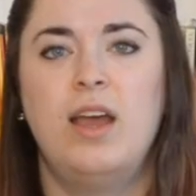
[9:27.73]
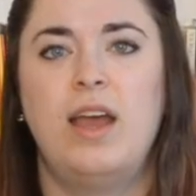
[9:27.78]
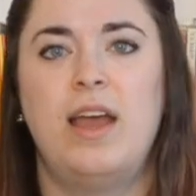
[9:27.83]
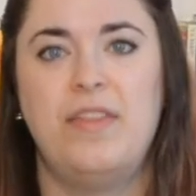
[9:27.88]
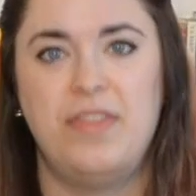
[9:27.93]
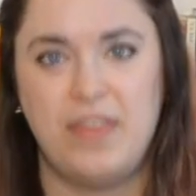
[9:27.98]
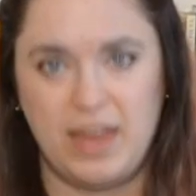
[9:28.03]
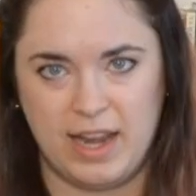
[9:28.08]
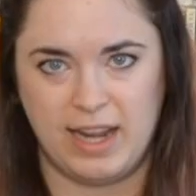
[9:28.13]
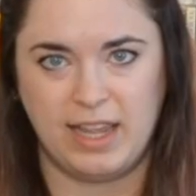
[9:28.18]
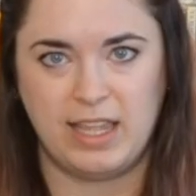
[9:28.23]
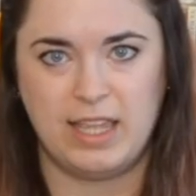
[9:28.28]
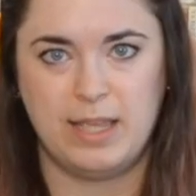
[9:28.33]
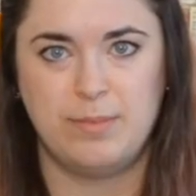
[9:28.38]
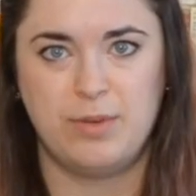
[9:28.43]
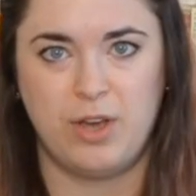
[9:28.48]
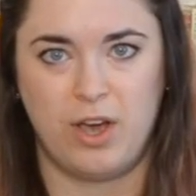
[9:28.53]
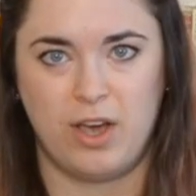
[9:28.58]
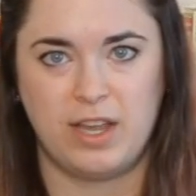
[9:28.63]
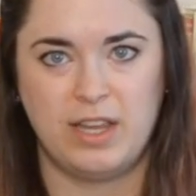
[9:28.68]
and then I
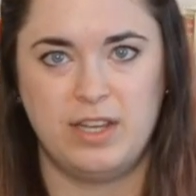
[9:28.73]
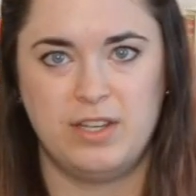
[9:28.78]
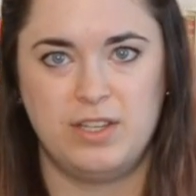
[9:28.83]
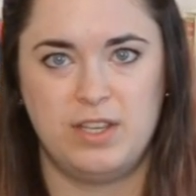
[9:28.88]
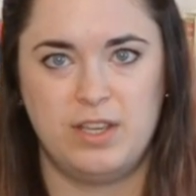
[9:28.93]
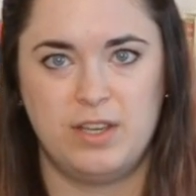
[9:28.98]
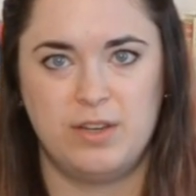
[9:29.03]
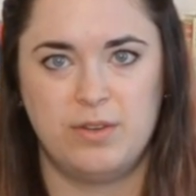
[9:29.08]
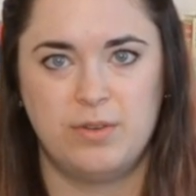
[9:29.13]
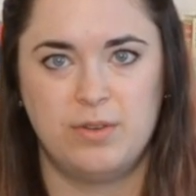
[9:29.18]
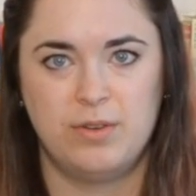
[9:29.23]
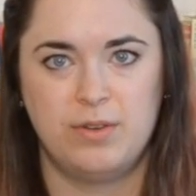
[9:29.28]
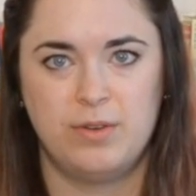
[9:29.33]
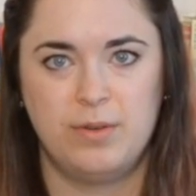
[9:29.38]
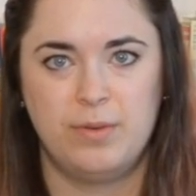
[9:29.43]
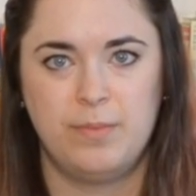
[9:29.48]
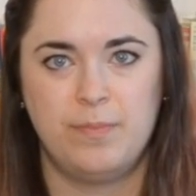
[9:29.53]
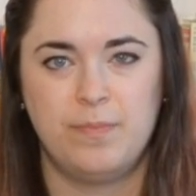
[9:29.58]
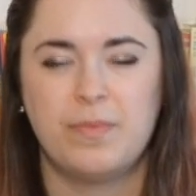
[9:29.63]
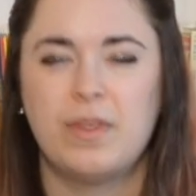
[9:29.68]
keep talking to you.
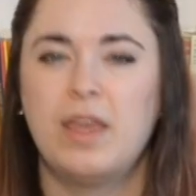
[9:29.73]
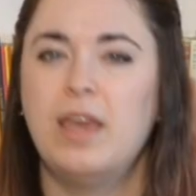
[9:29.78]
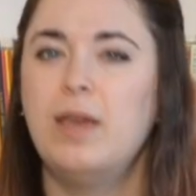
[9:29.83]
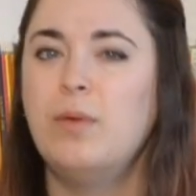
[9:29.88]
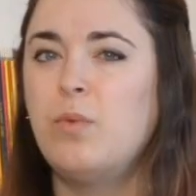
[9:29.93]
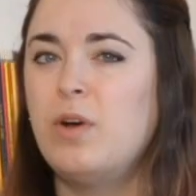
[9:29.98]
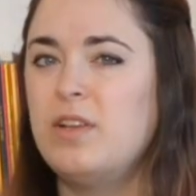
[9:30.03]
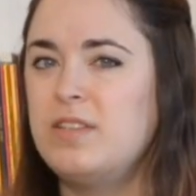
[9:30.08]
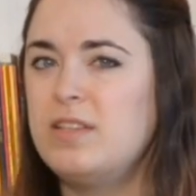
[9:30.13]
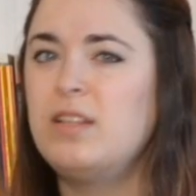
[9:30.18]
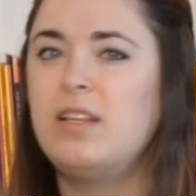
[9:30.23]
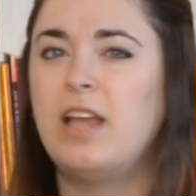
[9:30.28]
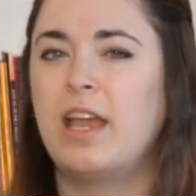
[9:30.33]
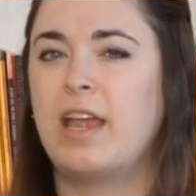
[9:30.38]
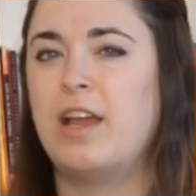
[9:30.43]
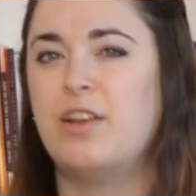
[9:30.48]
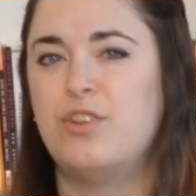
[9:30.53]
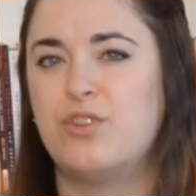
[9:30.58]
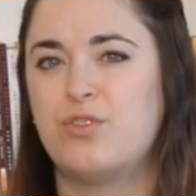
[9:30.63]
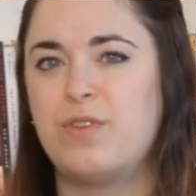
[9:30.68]
It wasn't like
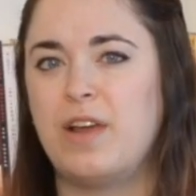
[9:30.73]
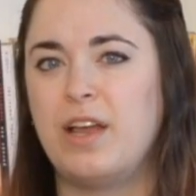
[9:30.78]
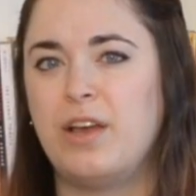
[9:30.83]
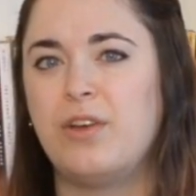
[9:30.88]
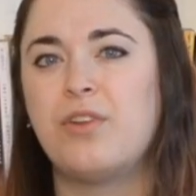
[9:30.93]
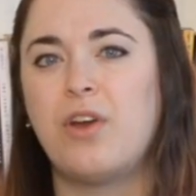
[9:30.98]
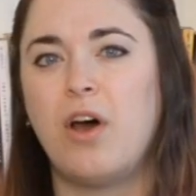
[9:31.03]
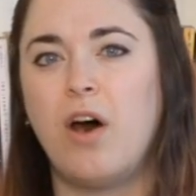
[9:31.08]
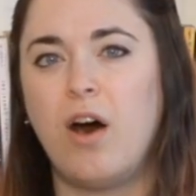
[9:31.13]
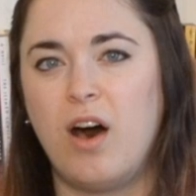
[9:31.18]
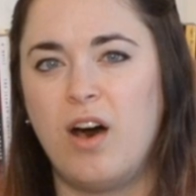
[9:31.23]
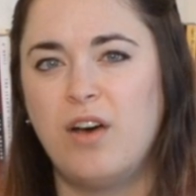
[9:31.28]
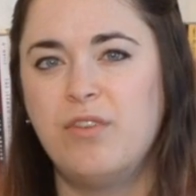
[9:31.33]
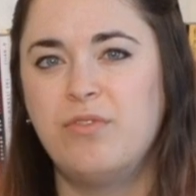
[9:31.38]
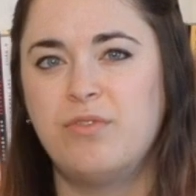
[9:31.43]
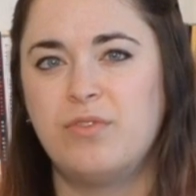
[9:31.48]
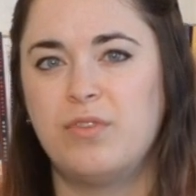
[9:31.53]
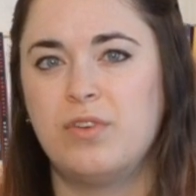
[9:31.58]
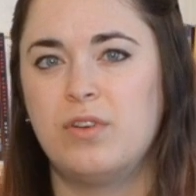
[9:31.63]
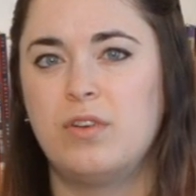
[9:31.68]
I trailed
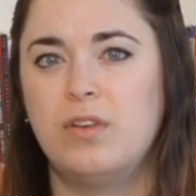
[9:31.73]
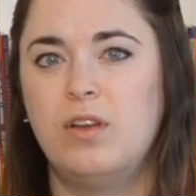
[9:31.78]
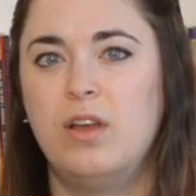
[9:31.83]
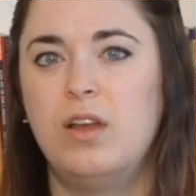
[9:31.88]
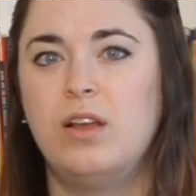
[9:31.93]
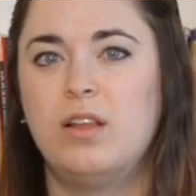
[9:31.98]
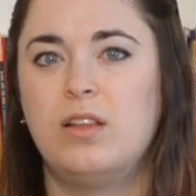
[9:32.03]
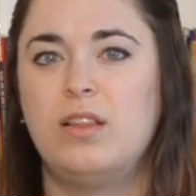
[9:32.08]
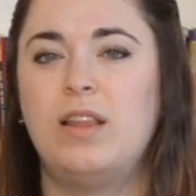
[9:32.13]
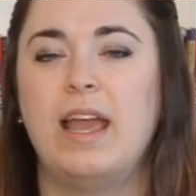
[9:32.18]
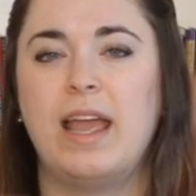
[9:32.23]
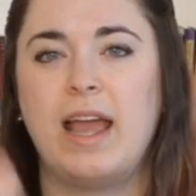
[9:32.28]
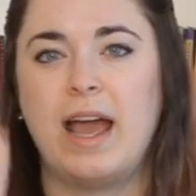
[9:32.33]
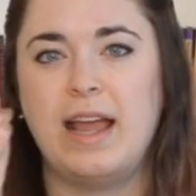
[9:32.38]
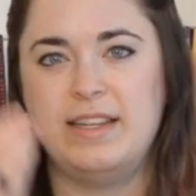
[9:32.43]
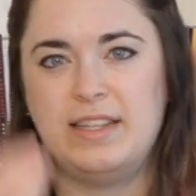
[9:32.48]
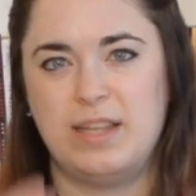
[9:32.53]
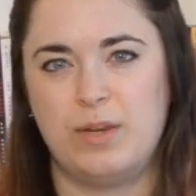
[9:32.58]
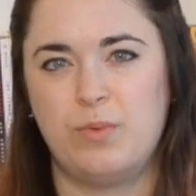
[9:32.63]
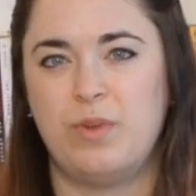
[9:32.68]
off like I
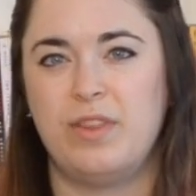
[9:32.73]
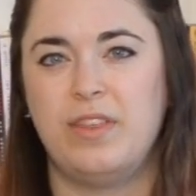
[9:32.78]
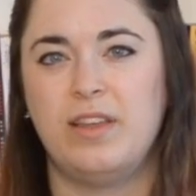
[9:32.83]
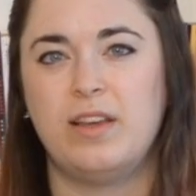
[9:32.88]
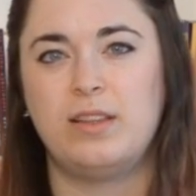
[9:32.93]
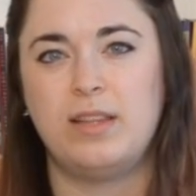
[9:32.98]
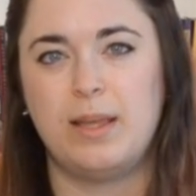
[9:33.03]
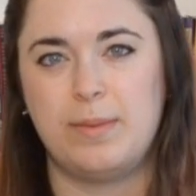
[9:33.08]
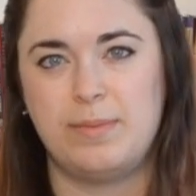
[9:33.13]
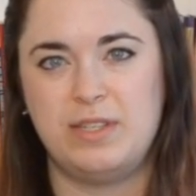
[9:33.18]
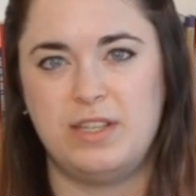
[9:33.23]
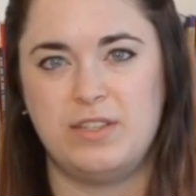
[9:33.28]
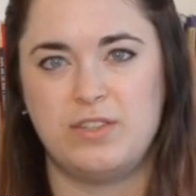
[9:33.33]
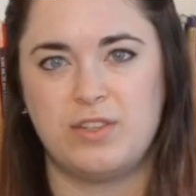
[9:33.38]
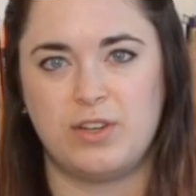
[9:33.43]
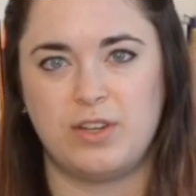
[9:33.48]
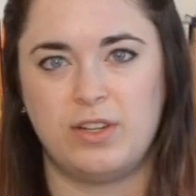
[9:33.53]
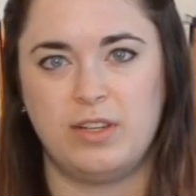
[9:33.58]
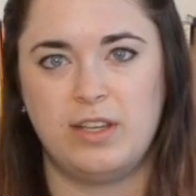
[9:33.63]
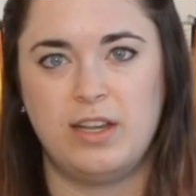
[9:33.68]
did with the ellipses
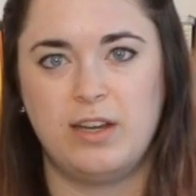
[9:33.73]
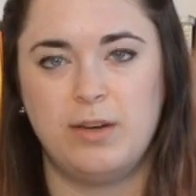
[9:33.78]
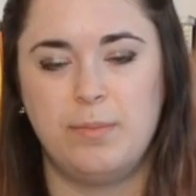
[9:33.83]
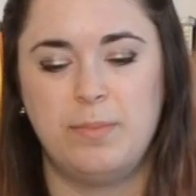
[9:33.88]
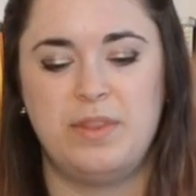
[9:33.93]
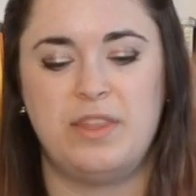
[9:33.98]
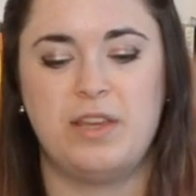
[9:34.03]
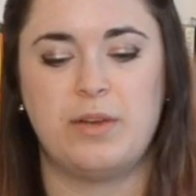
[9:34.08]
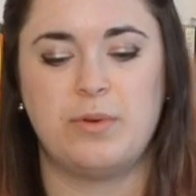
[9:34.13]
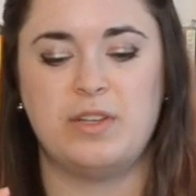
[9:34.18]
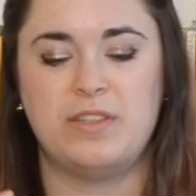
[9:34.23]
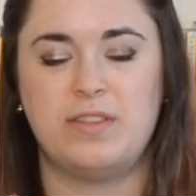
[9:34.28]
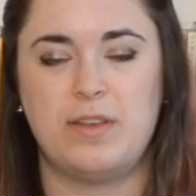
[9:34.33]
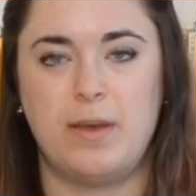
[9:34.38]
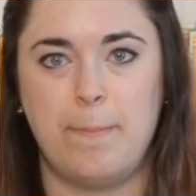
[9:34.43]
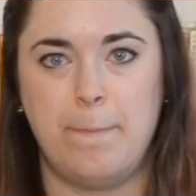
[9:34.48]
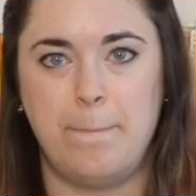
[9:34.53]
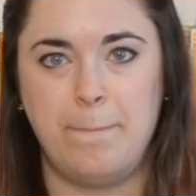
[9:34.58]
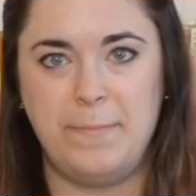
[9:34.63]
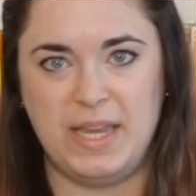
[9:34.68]
earlier, but there was
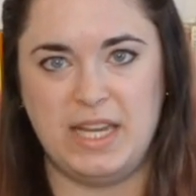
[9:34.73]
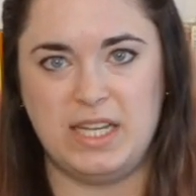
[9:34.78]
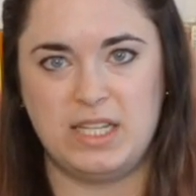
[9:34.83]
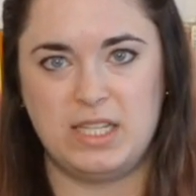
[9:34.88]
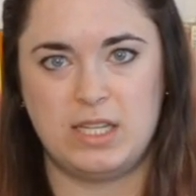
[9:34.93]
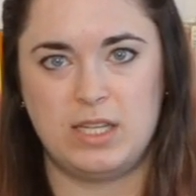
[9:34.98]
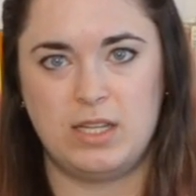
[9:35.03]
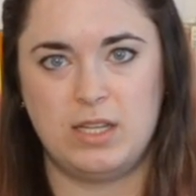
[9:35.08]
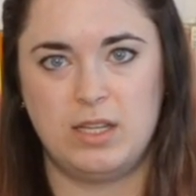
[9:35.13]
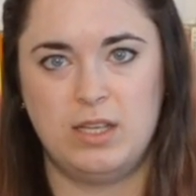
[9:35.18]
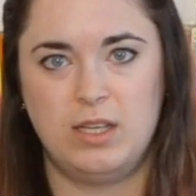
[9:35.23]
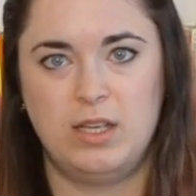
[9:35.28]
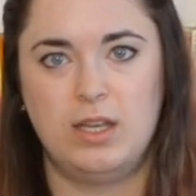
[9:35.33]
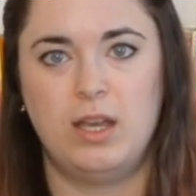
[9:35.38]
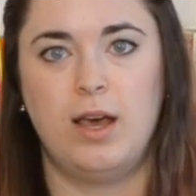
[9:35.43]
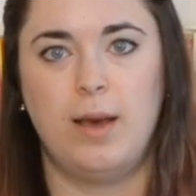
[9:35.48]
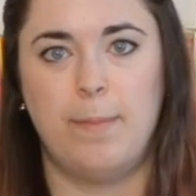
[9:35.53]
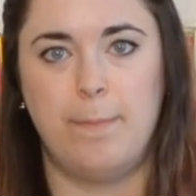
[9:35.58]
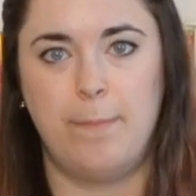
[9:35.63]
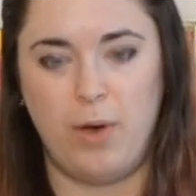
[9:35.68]
a beat,
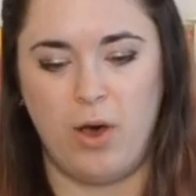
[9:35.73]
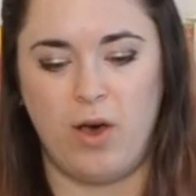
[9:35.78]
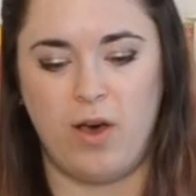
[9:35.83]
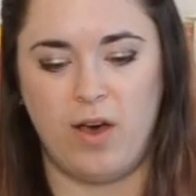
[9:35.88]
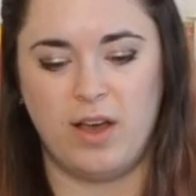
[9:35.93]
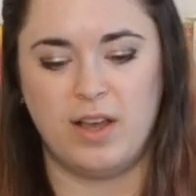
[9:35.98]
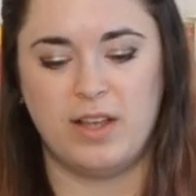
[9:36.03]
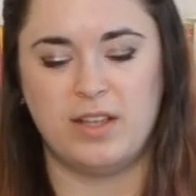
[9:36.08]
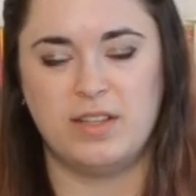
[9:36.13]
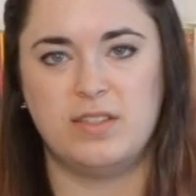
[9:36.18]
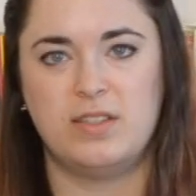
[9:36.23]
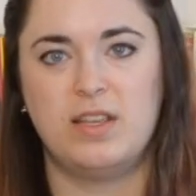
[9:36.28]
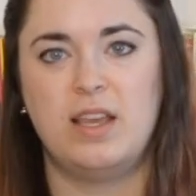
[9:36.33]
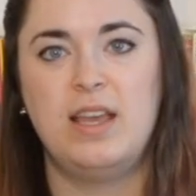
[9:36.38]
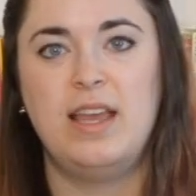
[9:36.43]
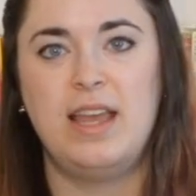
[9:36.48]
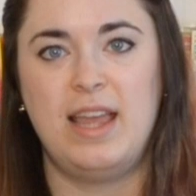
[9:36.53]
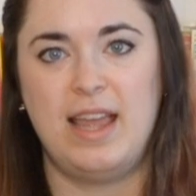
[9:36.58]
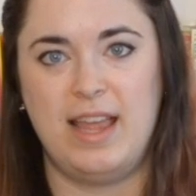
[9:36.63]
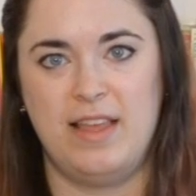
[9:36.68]
a pause
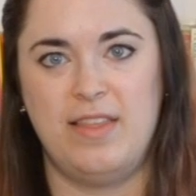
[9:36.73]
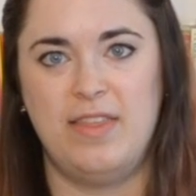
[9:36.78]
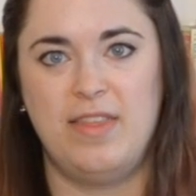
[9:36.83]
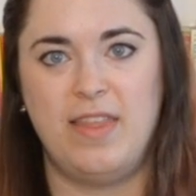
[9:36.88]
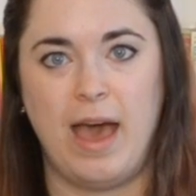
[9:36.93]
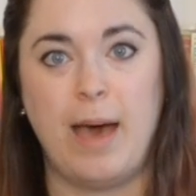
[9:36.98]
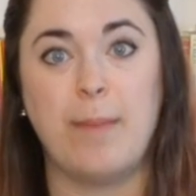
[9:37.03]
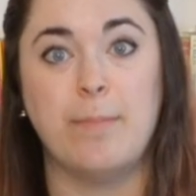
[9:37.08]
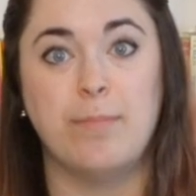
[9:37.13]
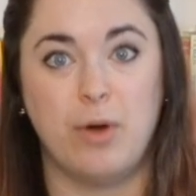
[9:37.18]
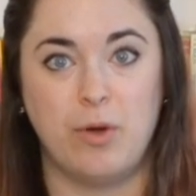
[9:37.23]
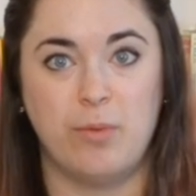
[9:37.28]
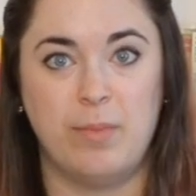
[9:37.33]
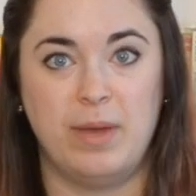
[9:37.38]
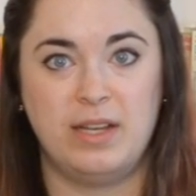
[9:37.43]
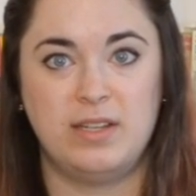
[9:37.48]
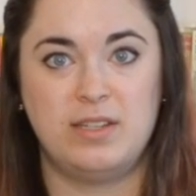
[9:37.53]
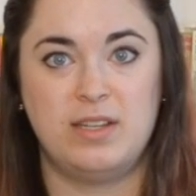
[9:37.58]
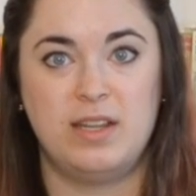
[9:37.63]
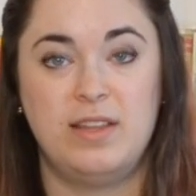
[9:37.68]
in that
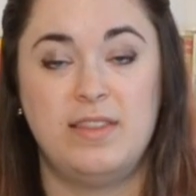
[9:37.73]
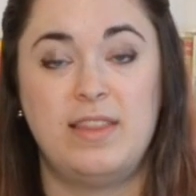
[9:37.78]
moment.